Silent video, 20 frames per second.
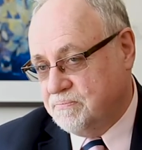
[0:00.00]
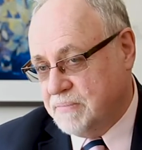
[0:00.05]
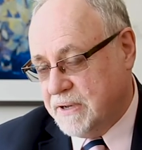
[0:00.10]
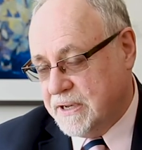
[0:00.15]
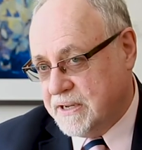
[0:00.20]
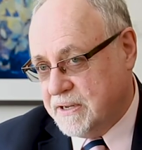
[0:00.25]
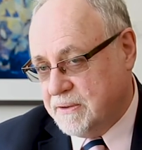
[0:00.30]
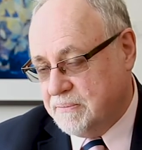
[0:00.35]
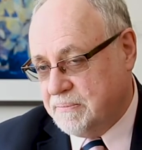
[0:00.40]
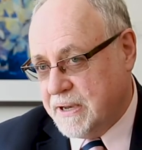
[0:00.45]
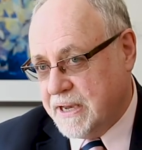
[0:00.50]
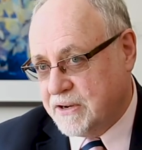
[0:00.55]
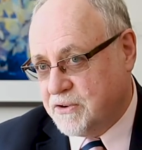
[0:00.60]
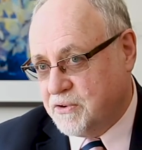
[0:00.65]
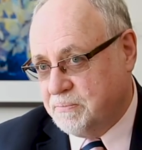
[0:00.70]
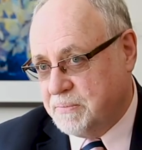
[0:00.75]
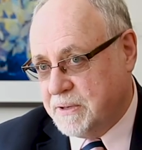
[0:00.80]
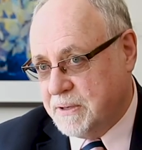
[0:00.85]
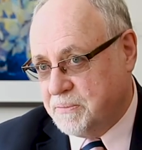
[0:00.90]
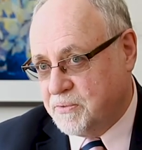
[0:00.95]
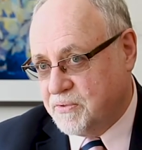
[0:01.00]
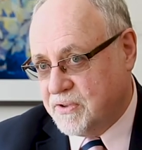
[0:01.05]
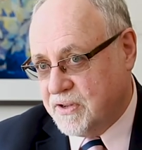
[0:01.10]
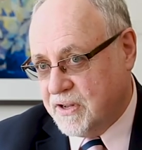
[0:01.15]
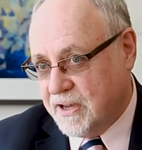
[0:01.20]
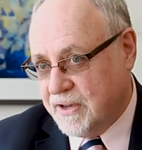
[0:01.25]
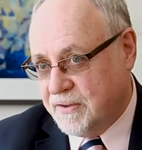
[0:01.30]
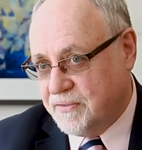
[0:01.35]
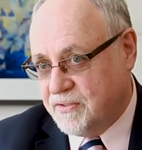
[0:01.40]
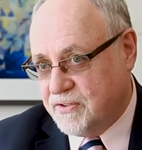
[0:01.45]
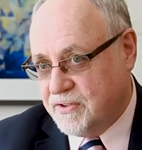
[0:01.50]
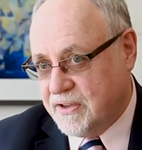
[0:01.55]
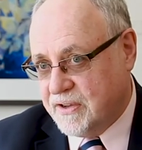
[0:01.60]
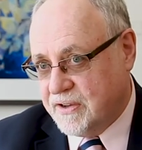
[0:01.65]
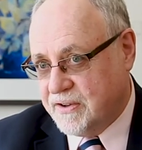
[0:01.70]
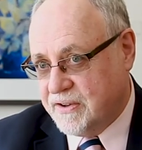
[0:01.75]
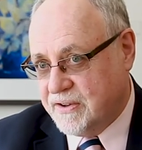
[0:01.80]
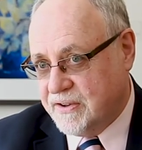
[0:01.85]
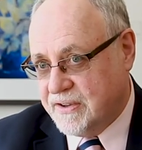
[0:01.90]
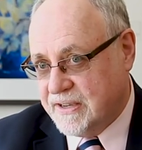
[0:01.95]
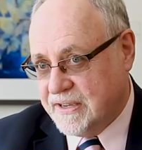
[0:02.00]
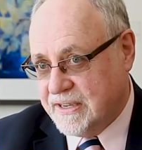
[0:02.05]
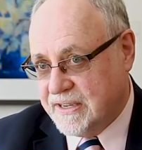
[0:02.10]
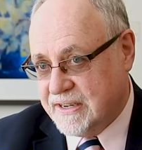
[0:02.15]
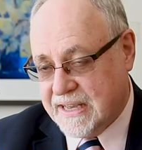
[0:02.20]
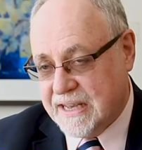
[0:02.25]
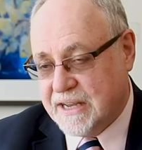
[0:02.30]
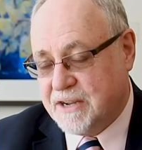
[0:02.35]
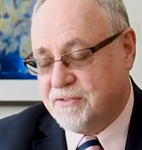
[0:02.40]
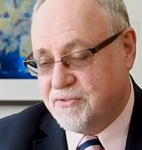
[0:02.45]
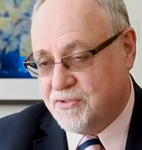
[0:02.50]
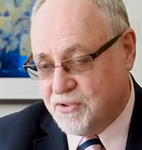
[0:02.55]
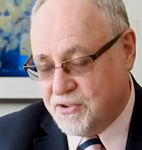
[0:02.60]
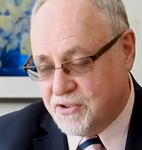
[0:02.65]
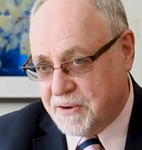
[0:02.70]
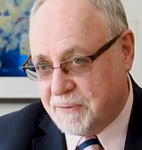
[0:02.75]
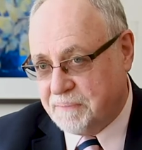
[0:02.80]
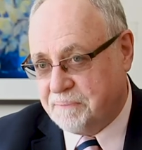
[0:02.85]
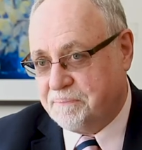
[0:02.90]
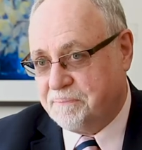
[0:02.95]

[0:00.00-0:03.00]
make an impact on people's lives in California.